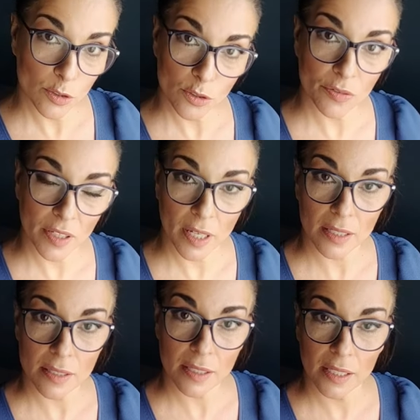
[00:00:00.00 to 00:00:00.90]
here I
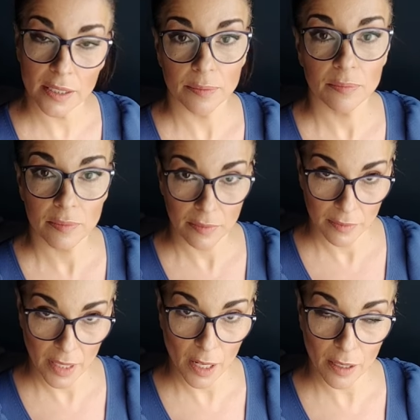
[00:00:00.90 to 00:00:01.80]
will set the booster
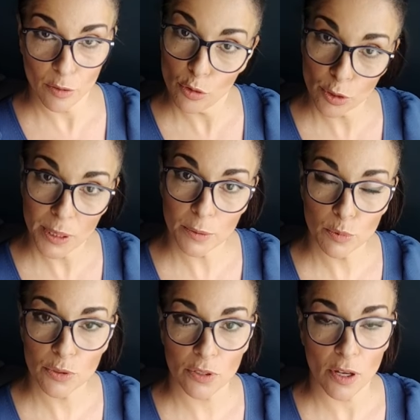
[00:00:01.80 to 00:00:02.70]
kit up for
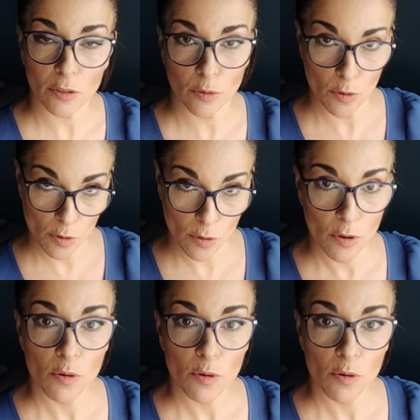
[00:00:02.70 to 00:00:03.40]
newborn babies.